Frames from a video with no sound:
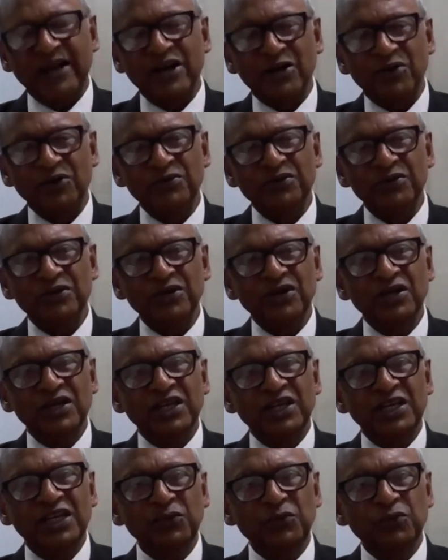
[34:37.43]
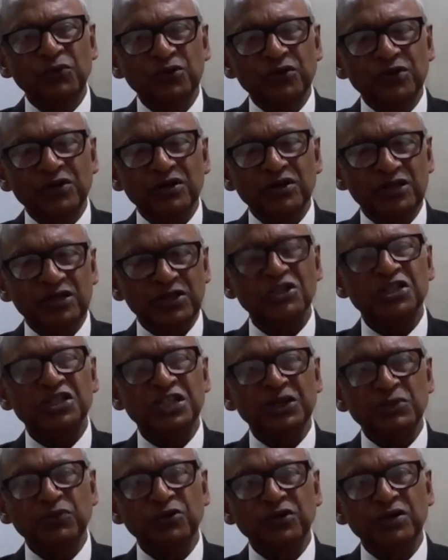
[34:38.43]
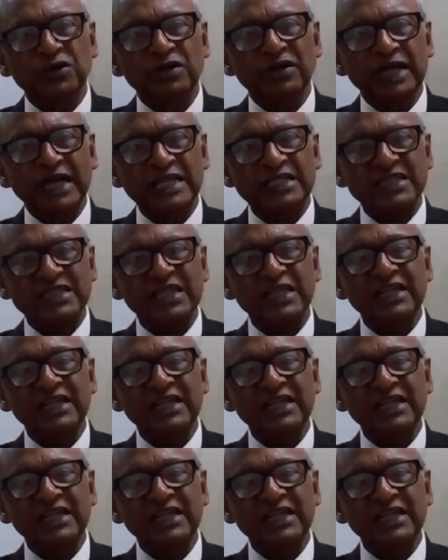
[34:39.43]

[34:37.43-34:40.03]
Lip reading: background, he or she would